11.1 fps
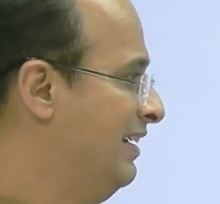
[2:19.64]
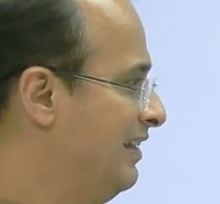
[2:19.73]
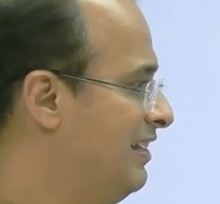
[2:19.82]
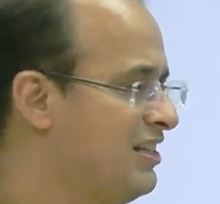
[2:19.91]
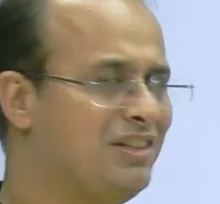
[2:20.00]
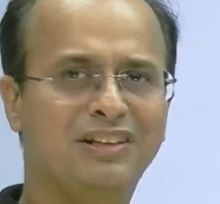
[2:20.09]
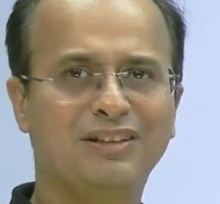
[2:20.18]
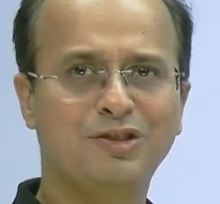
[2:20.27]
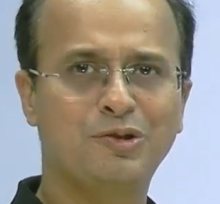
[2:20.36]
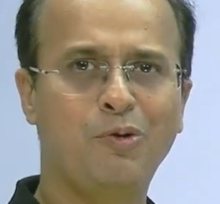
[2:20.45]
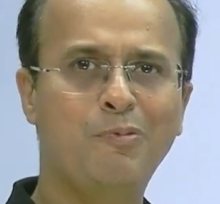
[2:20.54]
Just
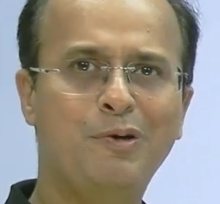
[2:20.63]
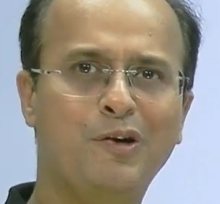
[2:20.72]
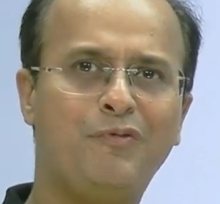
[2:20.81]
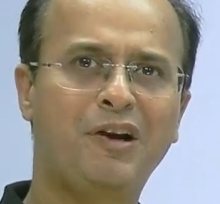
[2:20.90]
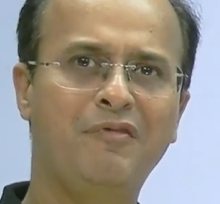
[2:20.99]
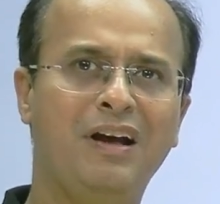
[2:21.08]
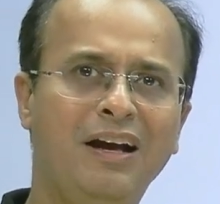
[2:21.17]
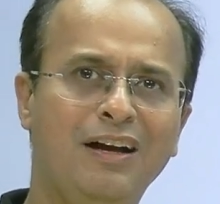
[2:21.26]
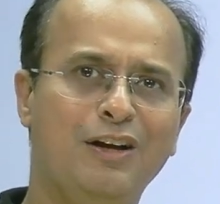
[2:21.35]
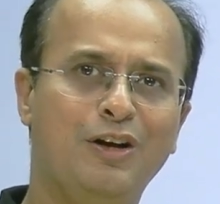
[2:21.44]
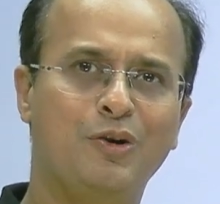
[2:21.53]
a small bit of
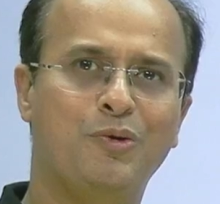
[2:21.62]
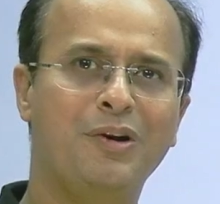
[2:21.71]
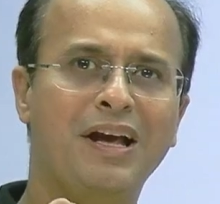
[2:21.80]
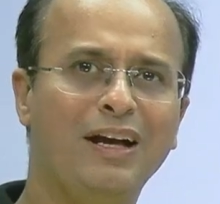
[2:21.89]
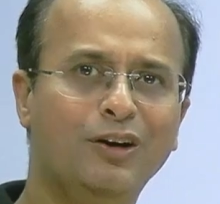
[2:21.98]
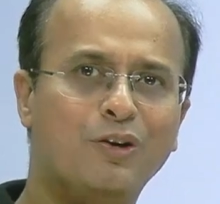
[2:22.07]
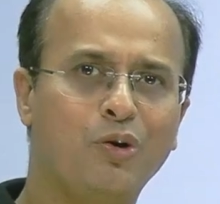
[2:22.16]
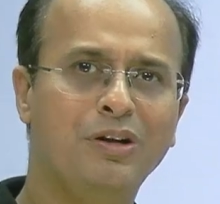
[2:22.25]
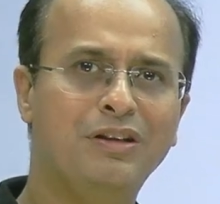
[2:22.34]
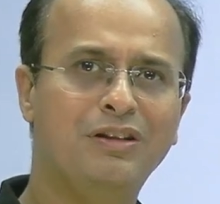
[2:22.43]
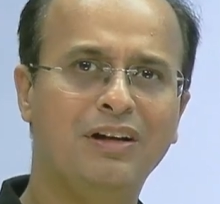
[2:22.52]
trivia. Today,
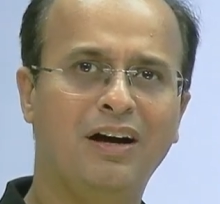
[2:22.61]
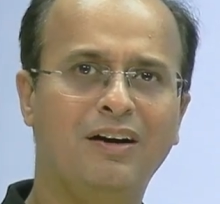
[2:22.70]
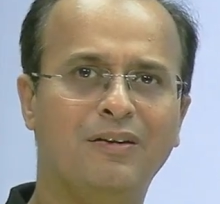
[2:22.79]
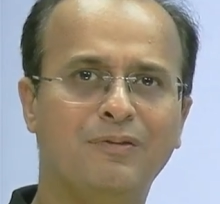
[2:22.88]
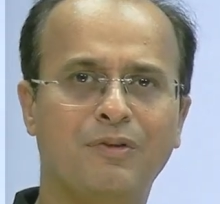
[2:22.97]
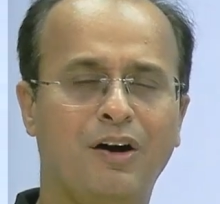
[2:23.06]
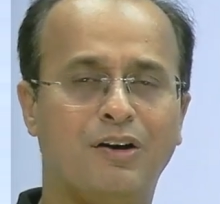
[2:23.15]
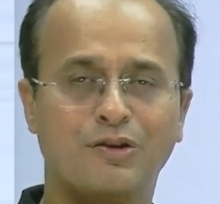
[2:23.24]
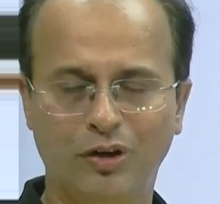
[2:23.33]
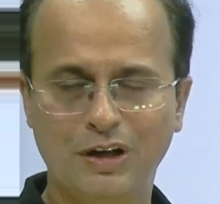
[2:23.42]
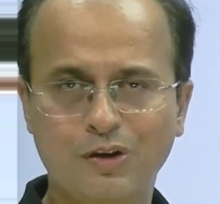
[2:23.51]

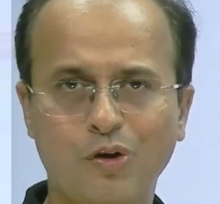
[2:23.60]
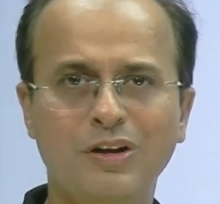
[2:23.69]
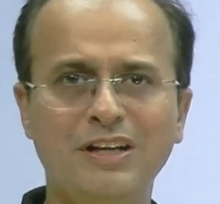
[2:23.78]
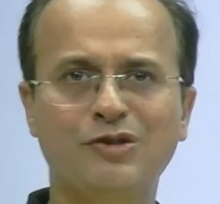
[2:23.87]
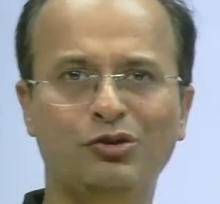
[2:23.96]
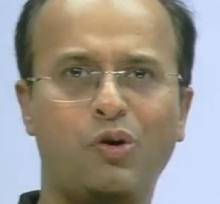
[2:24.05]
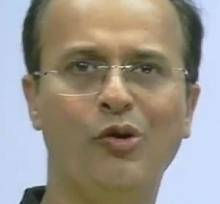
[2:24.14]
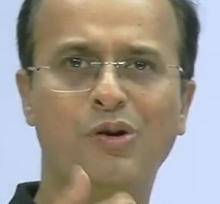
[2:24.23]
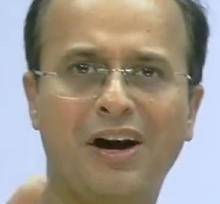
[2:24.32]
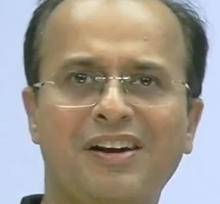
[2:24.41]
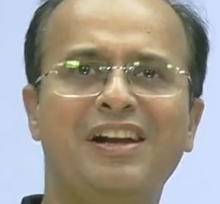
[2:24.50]
Kohli
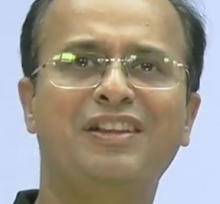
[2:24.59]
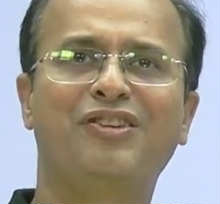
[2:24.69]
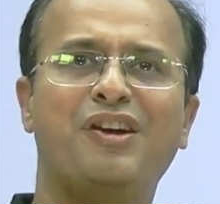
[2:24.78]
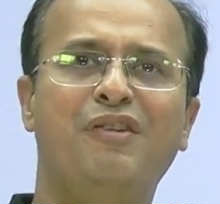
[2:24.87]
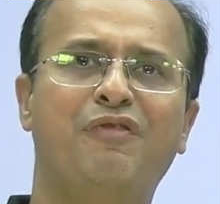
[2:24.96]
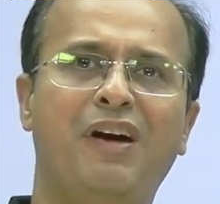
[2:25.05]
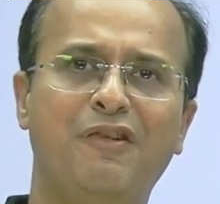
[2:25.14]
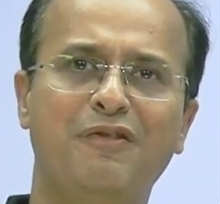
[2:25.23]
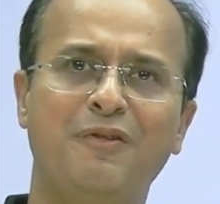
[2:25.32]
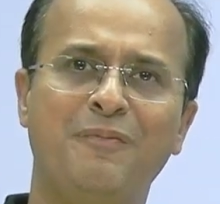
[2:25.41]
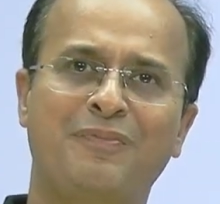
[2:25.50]
scored
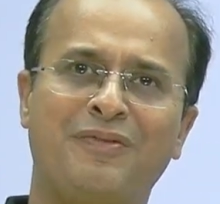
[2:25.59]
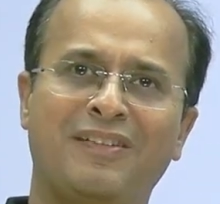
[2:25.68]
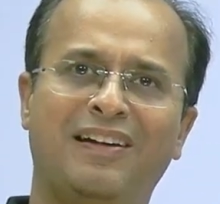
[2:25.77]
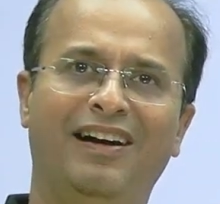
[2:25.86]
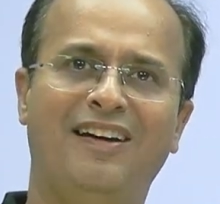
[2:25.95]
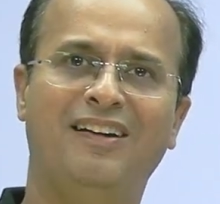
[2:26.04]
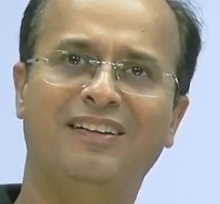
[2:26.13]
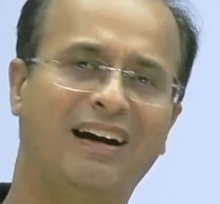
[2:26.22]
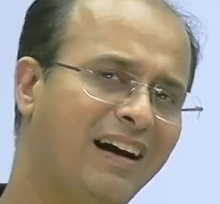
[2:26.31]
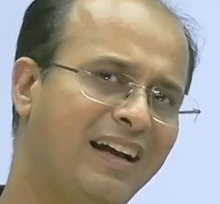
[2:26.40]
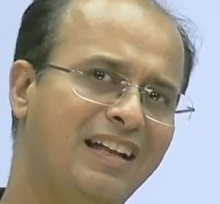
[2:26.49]
135
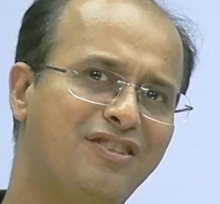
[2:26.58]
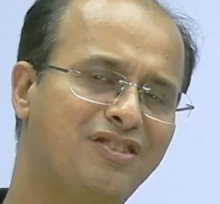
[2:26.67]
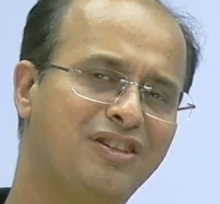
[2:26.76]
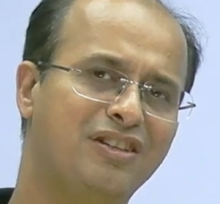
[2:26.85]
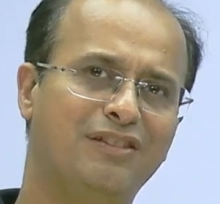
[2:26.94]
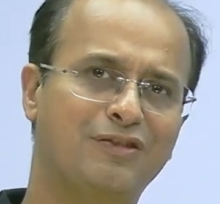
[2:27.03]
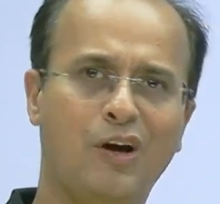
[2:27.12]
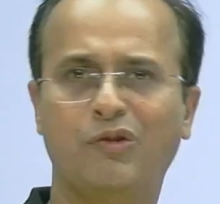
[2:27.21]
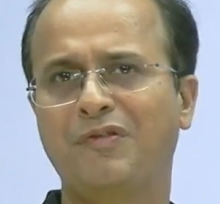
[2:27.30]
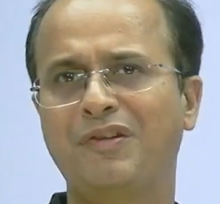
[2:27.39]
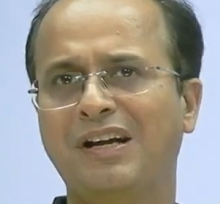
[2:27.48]
against
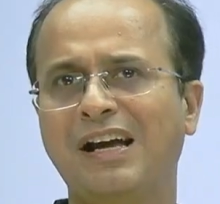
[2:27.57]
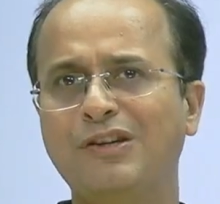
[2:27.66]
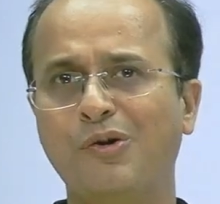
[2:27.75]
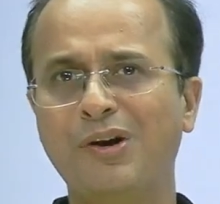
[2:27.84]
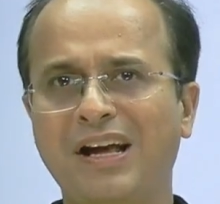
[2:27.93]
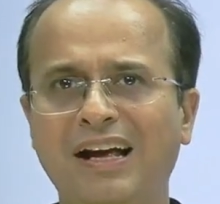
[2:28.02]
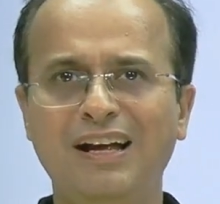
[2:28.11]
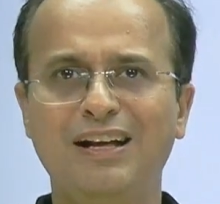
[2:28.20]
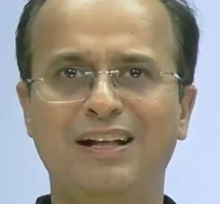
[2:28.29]
South Africa in ODI.